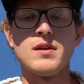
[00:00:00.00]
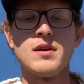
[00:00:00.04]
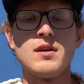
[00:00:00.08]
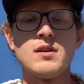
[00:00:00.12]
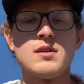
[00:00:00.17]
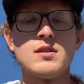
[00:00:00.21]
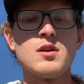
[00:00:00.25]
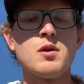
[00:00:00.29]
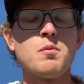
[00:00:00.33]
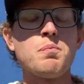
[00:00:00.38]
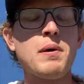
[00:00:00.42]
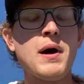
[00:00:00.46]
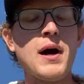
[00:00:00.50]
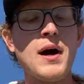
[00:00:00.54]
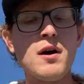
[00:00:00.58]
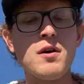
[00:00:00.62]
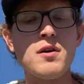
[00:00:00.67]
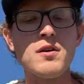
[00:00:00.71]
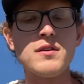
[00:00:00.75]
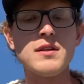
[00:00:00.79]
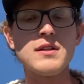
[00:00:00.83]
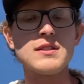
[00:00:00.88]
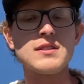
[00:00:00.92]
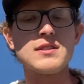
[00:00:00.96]
No
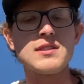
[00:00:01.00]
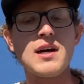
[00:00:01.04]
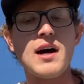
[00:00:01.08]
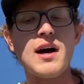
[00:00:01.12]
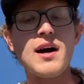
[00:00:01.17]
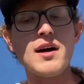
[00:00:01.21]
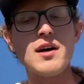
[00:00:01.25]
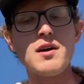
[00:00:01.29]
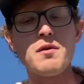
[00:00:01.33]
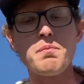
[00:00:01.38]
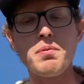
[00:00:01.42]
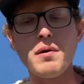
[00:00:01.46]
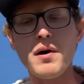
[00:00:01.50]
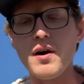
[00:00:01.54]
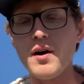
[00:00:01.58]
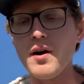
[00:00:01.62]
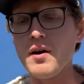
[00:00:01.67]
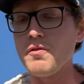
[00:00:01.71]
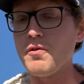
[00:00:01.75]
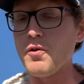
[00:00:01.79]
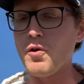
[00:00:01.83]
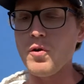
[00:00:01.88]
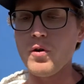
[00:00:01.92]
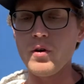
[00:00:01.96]
power in the sky
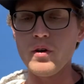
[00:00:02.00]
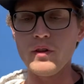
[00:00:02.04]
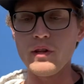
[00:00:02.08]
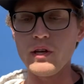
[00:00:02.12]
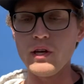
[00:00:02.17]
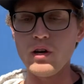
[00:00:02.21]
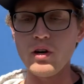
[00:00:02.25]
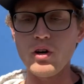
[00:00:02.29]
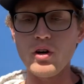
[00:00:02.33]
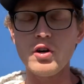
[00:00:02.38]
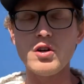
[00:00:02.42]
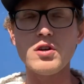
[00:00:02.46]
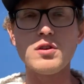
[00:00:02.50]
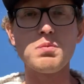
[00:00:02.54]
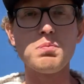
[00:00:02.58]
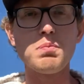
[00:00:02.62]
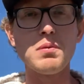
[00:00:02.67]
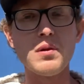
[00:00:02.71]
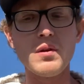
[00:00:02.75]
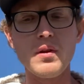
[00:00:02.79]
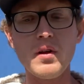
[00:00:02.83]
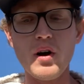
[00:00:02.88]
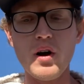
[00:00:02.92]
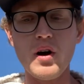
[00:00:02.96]
above or in the earth
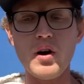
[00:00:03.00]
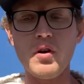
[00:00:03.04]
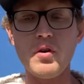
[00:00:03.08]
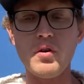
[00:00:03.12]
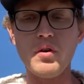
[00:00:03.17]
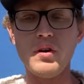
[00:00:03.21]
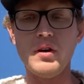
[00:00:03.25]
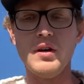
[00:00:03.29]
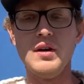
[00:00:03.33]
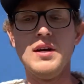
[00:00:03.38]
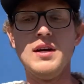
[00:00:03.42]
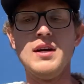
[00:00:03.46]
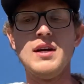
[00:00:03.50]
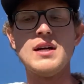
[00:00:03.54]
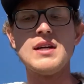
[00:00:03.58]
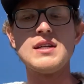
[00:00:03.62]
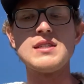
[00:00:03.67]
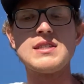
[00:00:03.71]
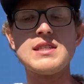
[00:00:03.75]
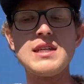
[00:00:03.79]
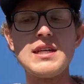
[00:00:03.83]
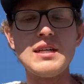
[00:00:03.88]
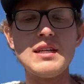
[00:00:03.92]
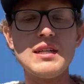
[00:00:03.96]
below,
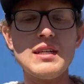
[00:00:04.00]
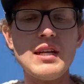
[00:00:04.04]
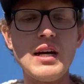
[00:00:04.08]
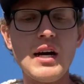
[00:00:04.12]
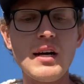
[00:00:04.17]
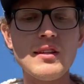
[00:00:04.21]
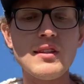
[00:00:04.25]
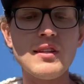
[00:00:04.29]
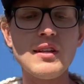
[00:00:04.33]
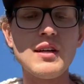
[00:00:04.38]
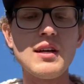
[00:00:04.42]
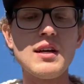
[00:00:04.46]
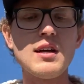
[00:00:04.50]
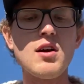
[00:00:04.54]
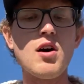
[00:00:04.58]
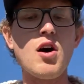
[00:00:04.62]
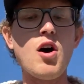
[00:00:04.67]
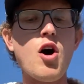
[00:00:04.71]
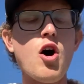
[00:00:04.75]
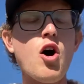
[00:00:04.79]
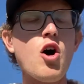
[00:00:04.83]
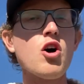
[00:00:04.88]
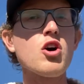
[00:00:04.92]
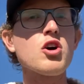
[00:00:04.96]
indeed nothing in
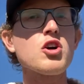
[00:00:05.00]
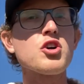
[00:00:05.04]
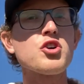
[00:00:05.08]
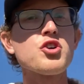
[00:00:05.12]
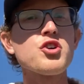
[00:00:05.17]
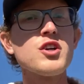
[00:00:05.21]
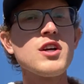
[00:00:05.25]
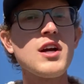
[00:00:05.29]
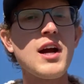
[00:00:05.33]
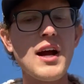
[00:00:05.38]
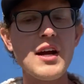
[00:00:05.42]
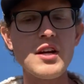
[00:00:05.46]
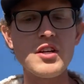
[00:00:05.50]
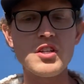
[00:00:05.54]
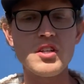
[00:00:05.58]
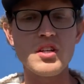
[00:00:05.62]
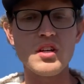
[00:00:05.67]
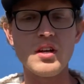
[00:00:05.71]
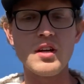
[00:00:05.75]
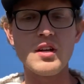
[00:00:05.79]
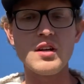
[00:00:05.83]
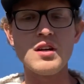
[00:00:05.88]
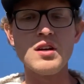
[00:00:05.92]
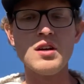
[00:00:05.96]
all
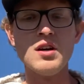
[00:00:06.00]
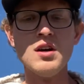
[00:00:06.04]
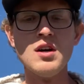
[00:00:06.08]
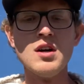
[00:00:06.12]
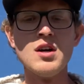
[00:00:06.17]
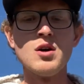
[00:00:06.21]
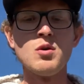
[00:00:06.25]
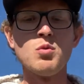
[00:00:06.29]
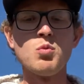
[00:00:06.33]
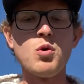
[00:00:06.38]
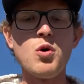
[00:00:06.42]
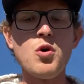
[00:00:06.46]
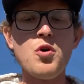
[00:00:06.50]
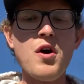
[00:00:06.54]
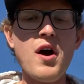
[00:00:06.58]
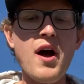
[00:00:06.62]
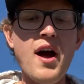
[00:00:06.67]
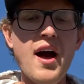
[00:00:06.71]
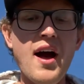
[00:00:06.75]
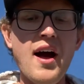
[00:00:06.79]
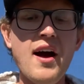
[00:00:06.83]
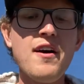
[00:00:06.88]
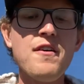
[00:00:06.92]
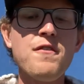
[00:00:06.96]
creation will
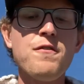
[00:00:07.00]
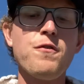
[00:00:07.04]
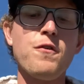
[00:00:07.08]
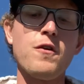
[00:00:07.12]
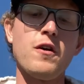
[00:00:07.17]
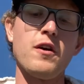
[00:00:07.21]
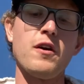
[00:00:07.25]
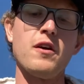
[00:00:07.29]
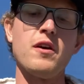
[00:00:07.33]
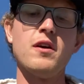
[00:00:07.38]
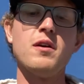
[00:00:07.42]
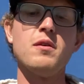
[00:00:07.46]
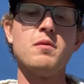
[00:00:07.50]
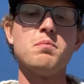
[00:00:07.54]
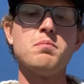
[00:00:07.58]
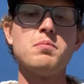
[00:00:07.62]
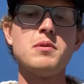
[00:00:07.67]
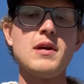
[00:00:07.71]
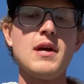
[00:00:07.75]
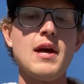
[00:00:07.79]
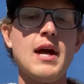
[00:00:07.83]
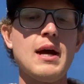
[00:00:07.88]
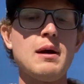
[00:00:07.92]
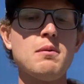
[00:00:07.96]
ever
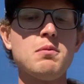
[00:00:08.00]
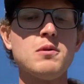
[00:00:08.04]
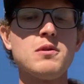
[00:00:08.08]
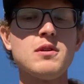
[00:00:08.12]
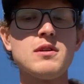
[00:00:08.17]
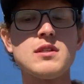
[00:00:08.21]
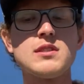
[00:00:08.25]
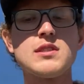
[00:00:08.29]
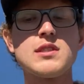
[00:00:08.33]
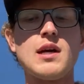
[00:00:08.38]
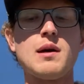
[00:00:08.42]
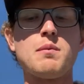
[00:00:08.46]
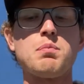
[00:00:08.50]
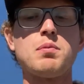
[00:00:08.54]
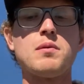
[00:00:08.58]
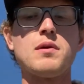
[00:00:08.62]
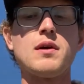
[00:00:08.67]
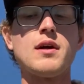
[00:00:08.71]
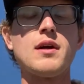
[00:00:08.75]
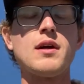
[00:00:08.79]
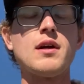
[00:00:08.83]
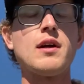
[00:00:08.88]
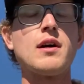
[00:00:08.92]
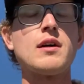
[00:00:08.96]
be able to
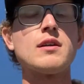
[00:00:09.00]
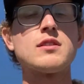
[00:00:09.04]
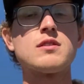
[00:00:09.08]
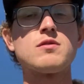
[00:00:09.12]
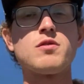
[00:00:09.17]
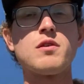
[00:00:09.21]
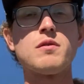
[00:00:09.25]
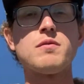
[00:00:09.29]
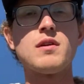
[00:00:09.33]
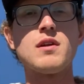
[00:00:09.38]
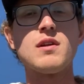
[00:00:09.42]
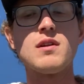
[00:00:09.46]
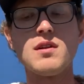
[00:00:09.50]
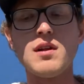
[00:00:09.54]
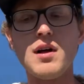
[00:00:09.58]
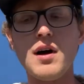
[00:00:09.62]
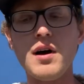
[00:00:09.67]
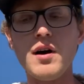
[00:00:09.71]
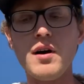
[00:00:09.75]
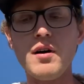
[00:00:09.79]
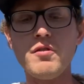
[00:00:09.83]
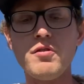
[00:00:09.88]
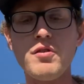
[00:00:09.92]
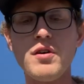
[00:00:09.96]
separate us from the
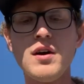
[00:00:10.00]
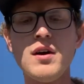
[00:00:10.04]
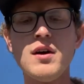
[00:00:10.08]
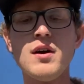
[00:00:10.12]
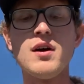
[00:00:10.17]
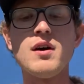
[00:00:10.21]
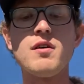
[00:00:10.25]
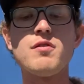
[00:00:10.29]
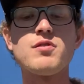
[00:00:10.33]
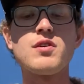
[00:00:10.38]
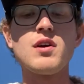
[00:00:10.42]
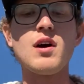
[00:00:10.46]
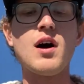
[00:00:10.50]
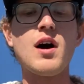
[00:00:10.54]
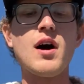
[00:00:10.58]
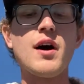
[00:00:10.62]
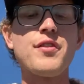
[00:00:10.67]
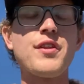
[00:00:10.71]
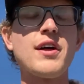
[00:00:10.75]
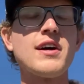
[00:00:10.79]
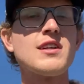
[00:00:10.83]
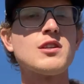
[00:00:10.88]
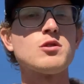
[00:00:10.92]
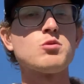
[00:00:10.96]
love of
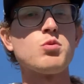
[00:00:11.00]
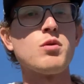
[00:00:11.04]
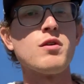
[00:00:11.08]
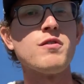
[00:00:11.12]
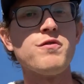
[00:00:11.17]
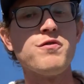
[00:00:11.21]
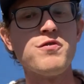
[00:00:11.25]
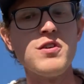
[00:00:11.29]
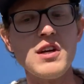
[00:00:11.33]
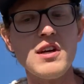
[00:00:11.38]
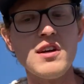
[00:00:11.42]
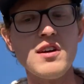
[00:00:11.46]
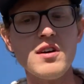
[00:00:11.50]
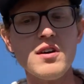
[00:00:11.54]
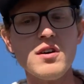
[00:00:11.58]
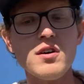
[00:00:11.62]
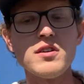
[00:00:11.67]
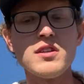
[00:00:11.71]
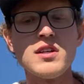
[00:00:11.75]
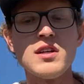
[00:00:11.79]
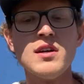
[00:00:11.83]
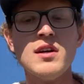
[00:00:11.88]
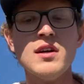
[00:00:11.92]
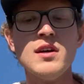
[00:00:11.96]
God that is
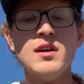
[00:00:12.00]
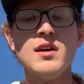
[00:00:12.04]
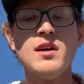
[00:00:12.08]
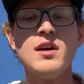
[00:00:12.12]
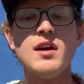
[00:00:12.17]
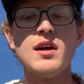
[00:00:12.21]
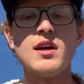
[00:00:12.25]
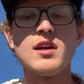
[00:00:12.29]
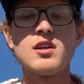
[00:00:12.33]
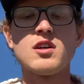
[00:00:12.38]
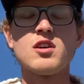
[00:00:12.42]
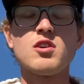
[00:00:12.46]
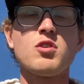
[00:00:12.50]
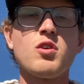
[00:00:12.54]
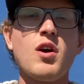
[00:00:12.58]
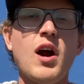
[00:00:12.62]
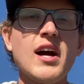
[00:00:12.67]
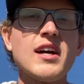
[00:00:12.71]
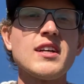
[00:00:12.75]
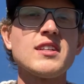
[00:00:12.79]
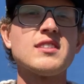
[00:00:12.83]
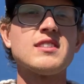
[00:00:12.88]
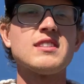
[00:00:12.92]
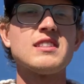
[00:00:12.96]
revealed in
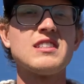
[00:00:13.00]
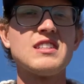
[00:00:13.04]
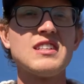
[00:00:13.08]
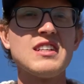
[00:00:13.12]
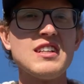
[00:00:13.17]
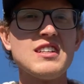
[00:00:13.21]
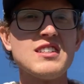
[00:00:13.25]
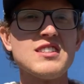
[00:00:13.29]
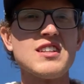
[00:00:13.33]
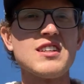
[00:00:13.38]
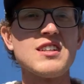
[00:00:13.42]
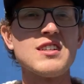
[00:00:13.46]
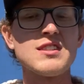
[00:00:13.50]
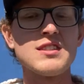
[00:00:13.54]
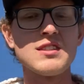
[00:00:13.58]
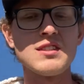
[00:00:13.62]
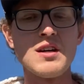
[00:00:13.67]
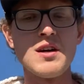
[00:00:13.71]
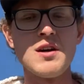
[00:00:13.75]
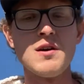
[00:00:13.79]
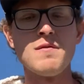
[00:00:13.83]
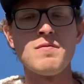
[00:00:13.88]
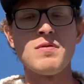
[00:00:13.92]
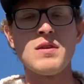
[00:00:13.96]
Christ Jesus
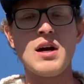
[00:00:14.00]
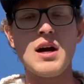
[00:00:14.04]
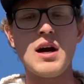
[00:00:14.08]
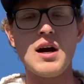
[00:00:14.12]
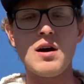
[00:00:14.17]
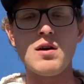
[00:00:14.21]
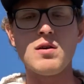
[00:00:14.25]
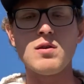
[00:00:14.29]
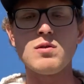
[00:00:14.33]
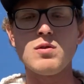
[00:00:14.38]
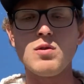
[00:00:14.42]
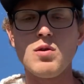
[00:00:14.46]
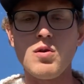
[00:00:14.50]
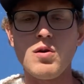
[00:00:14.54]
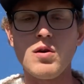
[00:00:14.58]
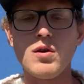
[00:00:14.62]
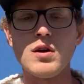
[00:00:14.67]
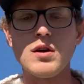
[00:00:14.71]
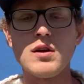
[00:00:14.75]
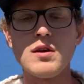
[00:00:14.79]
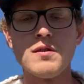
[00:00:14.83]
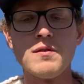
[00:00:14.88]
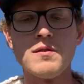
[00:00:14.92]
our Lord."